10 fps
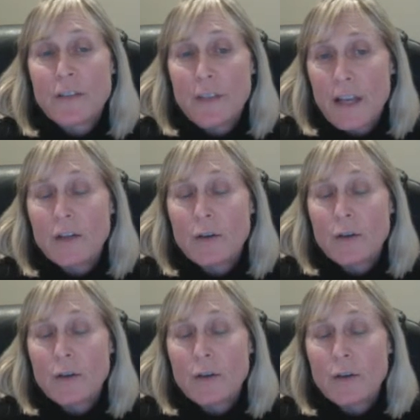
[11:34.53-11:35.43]
they
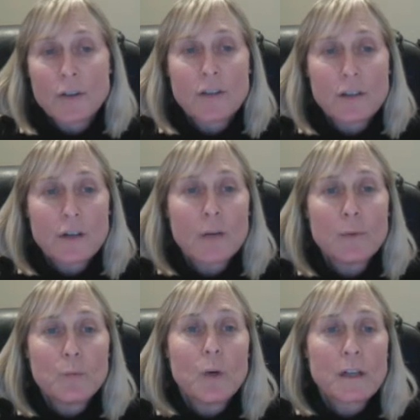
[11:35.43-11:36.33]
use in order to
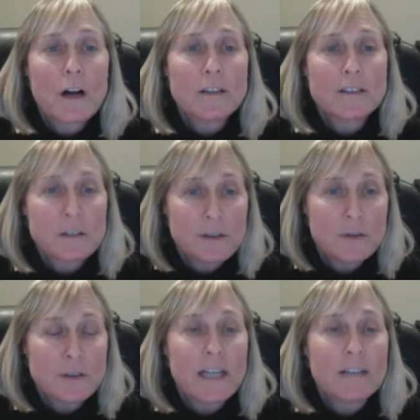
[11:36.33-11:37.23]
determine what
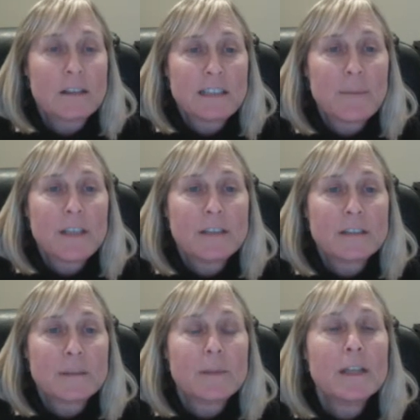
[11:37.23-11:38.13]
constitutes anti-Semitism.